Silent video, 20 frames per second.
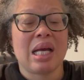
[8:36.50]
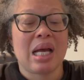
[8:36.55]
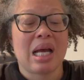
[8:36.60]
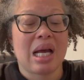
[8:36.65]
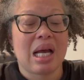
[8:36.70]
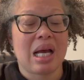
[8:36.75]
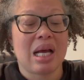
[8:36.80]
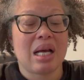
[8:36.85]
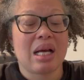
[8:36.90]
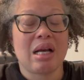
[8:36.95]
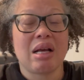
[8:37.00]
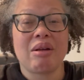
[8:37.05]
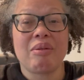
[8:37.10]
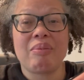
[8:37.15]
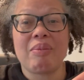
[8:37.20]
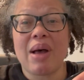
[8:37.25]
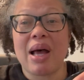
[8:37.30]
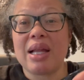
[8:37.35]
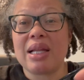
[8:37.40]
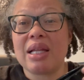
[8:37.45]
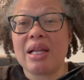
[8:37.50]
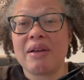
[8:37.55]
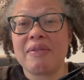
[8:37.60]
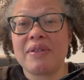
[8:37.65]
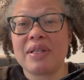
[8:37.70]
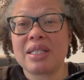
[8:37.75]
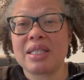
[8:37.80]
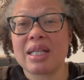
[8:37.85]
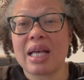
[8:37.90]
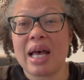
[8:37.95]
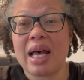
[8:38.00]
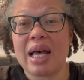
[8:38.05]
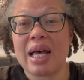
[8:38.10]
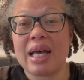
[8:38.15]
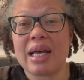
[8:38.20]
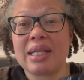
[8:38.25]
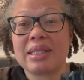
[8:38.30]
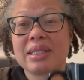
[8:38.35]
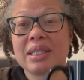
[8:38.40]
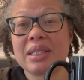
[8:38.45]
I love the
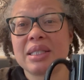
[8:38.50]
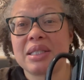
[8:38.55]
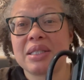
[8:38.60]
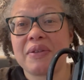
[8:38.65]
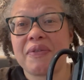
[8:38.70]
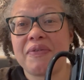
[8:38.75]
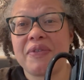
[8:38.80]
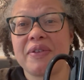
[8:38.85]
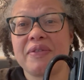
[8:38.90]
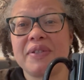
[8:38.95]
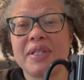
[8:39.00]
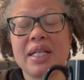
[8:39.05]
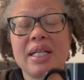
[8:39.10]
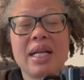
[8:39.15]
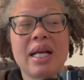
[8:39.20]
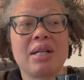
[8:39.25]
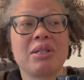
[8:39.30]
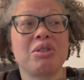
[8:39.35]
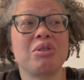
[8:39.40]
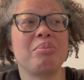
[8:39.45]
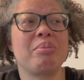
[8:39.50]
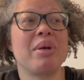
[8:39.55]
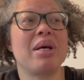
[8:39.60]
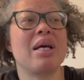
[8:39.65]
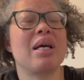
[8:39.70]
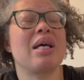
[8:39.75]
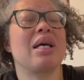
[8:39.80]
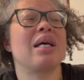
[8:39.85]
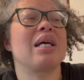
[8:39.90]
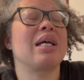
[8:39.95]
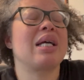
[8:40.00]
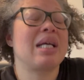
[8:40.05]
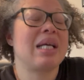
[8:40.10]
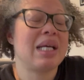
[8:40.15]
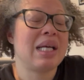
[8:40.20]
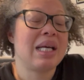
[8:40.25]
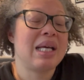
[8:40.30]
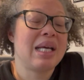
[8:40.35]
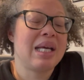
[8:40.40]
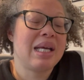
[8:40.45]
size. This is a 15-ounce mug.
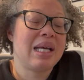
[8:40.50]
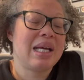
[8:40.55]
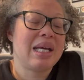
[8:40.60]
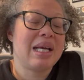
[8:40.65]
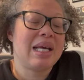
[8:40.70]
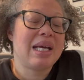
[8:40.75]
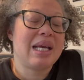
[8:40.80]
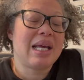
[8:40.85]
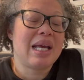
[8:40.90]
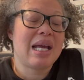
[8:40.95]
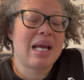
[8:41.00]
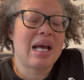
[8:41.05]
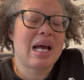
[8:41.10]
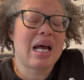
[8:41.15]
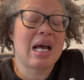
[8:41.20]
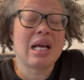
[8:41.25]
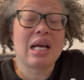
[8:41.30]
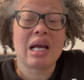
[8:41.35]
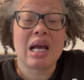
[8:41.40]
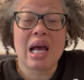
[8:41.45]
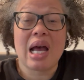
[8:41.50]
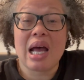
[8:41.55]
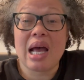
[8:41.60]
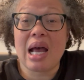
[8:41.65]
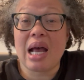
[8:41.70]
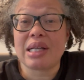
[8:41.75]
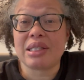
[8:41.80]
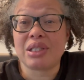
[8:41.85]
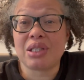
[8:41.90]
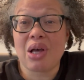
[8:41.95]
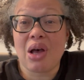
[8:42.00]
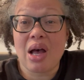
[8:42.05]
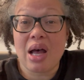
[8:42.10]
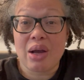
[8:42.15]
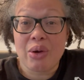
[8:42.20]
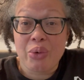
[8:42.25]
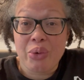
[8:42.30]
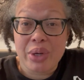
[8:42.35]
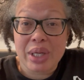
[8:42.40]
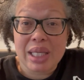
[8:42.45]
I saw how
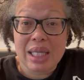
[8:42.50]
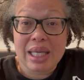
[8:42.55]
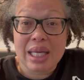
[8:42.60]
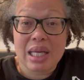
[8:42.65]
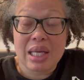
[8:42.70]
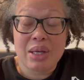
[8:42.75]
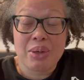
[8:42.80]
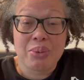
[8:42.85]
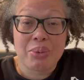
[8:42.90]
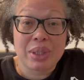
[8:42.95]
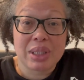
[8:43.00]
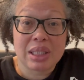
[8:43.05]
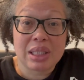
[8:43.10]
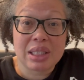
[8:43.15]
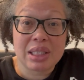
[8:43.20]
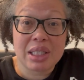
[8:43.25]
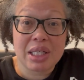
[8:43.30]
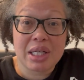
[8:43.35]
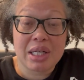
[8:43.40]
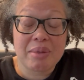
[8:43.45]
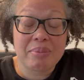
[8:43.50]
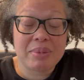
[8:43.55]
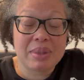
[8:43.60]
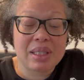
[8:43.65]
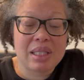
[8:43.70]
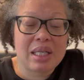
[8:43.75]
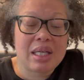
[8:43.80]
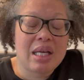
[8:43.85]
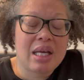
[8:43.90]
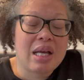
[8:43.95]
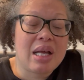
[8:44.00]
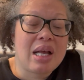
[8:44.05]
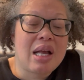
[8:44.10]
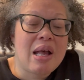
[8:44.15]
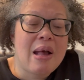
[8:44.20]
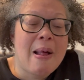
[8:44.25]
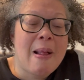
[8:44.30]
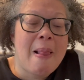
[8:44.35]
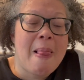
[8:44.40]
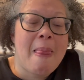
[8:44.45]
quickly it was shipped.
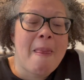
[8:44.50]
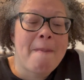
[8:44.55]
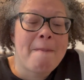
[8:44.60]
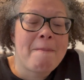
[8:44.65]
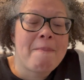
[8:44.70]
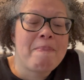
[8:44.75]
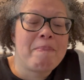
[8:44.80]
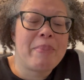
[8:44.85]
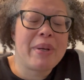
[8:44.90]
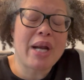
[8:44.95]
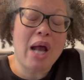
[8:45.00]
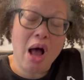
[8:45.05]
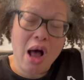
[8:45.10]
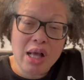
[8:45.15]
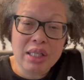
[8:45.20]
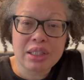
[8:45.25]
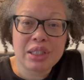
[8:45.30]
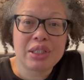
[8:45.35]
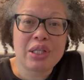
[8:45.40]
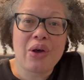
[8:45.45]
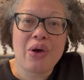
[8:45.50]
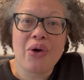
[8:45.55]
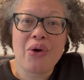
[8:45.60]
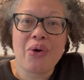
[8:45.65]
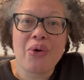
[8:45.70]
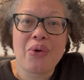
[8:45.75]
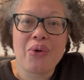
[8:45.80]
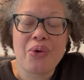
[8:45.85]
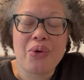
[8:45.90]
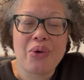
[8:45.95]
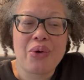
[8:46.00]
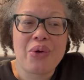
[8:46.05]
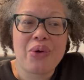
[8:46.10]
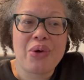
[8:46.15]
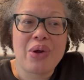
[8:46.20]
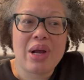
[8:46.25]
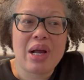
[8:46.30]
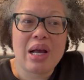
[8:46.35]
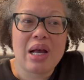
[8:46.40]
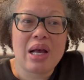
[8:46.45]
But also,
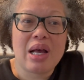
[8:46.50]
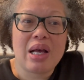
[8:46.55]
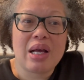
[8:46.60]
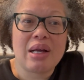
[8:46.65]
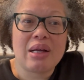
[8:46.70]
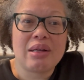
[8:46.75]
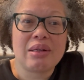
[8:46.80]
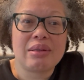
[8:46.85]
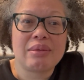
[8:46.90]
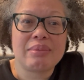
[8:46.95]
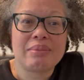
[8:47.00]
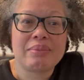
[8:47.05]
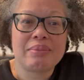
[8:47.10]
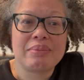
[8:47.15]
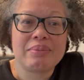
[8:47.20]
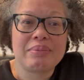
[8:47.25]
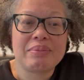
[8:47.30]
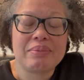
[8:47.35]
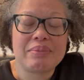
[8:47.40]
I